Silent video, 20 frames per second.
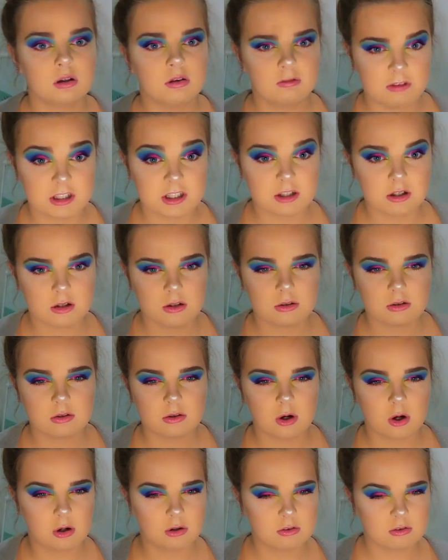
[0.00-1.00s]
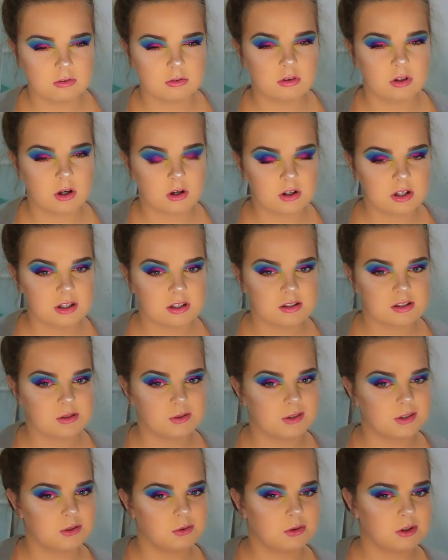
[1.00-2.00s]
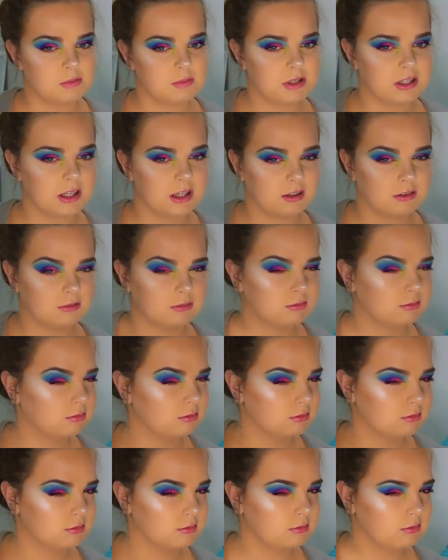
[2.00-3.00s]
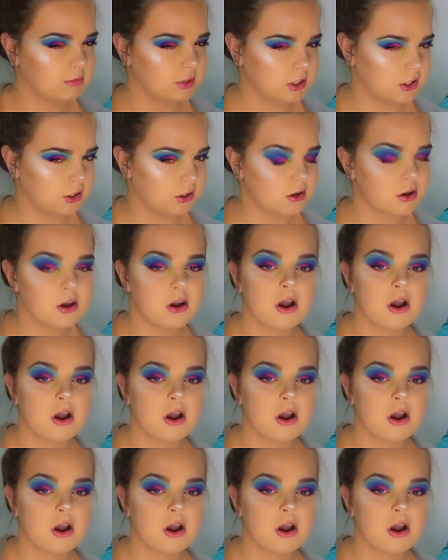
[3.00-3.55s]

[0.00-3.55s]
video on, on it, so I don't want to be like, you know.